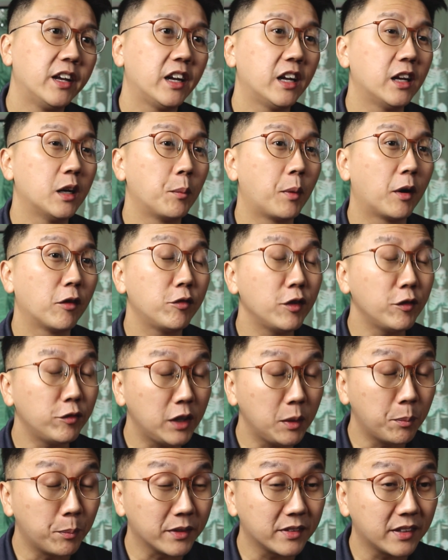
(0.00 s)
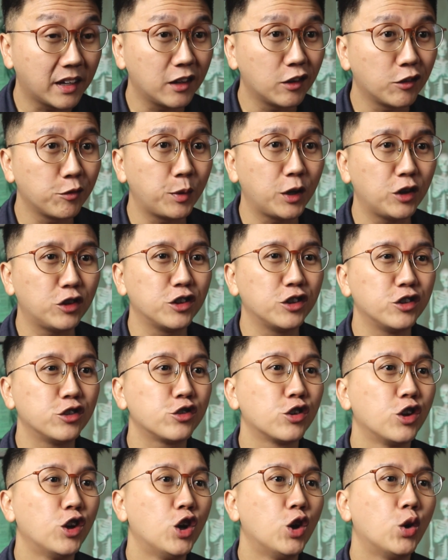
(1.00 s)
in about 50% of
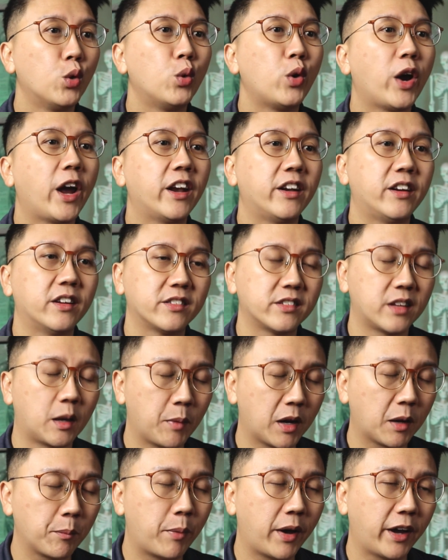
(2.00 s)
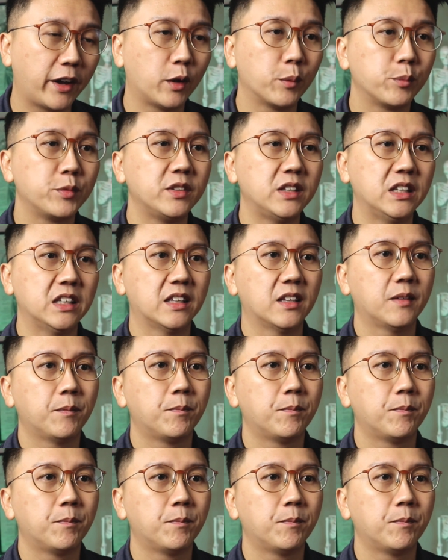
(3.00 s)
patients who had their stomach biopsied.